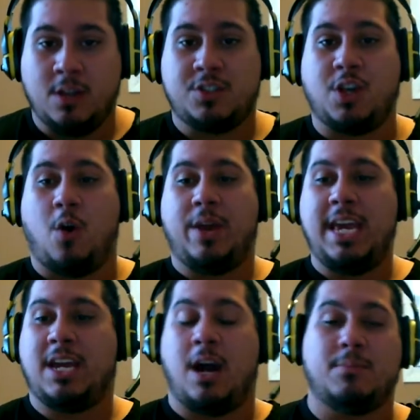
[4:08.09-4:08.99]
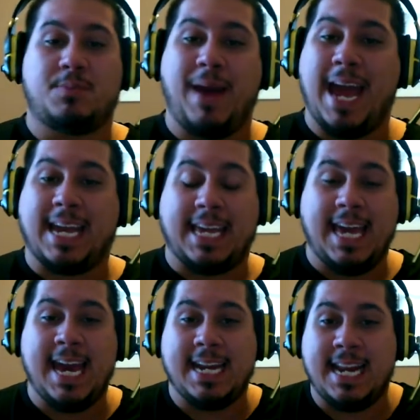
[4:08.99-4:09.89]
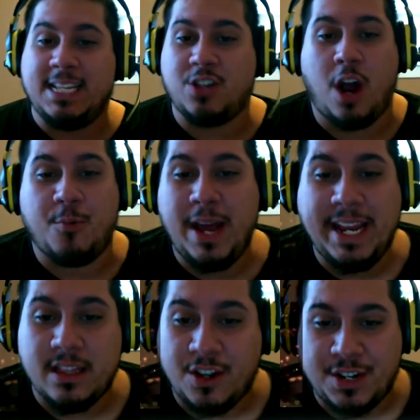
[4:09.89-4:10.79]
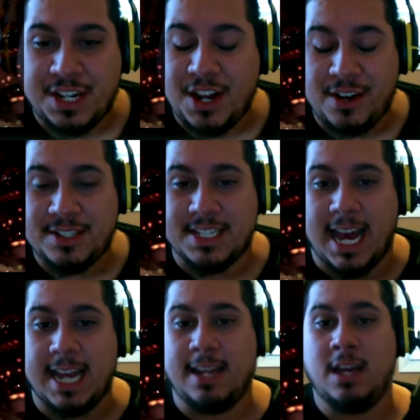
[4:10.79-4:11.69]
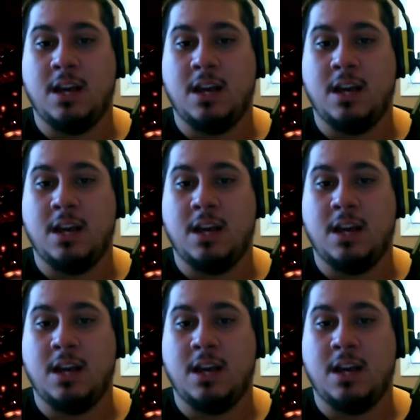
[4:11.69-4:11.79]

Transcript: So he comes back again, and he's already alerted Darkseid.